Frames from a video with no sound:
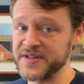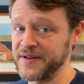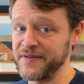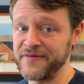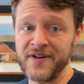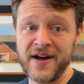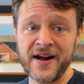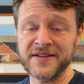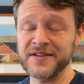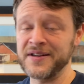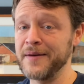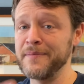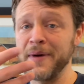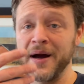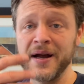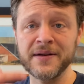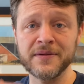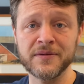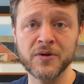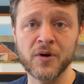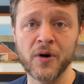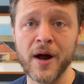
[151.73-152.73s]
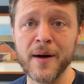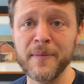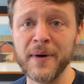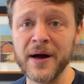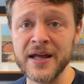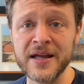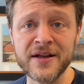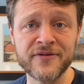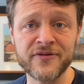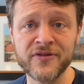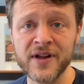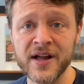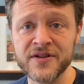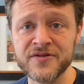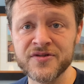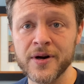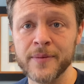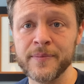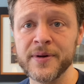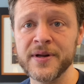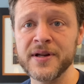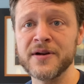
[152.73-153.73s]
In fact, I might grab my E-flat
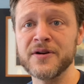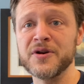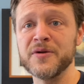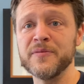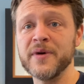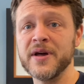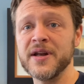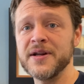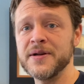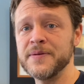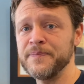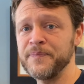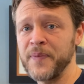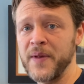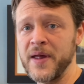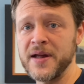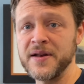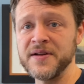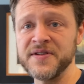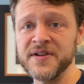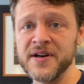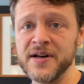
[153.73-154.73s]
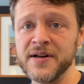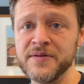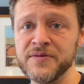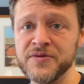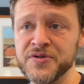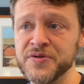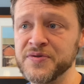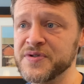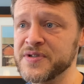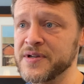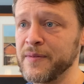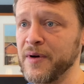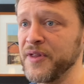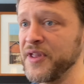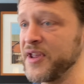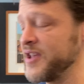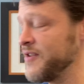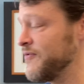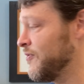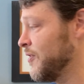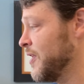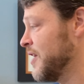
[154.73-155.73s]
trumpet here in a minute and do some on the
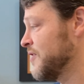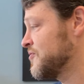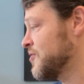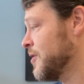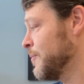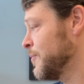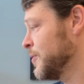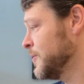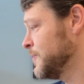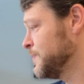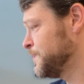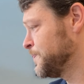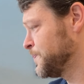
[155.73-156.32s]
E-flat trumpet.